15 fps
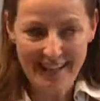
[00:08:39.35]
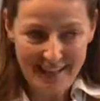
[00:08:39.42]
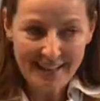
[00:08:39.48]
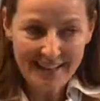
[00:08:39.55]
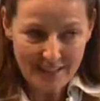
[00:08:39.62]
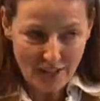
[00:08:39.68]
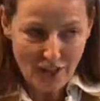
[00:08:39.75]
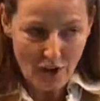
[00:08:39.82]

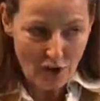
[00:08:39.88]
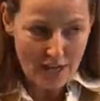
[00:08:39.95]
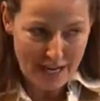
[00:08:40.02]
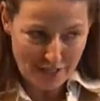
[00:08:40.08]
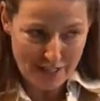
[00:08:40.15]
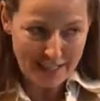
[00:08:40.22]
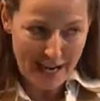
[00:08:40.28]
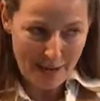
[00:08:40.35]
It
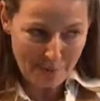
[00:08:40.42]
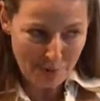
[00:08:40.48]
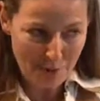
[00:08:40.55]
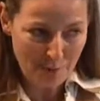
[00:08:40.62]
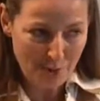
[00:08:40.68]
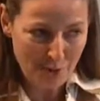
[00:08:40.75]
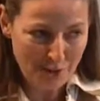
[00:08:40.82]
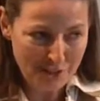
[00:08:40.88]
actually comes
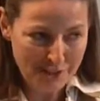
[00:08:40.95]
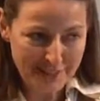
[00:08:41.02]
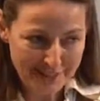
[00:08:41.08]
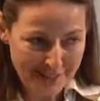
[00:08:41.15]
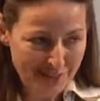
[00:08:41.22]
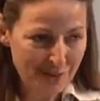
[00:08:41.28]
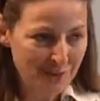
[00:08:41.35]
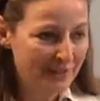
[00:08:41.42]
from Georgian.
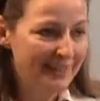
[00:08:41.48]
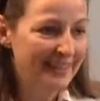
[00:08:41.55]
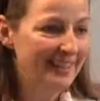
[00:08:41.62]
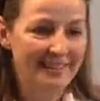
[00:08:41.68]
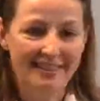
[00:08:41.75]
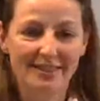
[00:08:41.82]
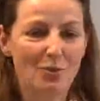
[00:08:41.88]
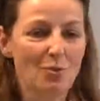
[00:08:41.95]
So
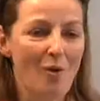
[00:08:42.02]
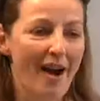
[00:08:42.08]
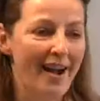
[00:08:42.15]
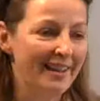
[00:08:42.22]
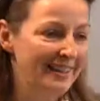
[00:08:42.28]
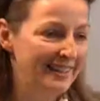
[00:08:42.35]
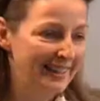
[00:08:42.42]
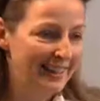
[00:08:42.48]
it's
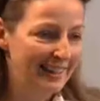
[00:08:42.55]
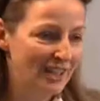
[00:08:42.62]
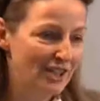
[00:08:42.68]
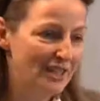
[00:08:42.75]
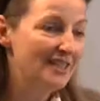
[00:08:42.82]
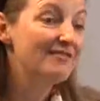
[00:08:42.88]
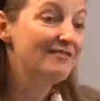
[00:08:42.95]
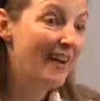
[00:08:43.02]
wine in English,
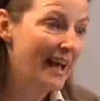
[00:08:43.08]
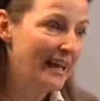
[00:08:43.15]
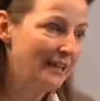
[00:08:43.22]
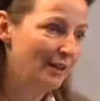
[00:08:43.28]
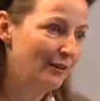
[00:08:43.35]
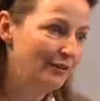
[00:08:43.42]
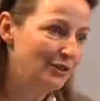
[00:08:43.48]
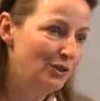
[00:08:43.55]
it's Wein
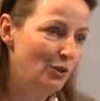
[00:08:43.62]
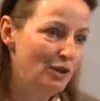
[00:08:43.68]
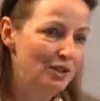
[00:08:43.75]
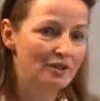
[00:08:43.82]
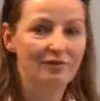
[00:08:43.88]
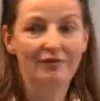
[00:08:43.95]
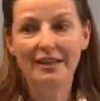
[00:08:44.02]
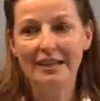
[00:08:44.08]
auf
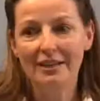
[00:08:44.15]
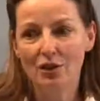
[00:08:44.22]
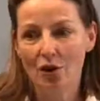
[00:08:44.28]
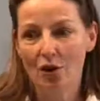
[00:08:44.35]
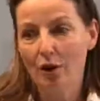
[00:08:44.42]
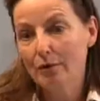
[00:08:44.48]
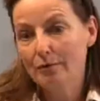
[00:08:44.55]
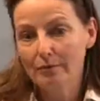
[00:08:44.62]
Deutsch,
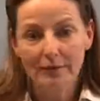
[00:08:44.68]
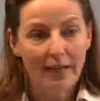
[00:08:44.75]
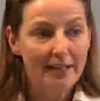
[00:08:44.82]
vino,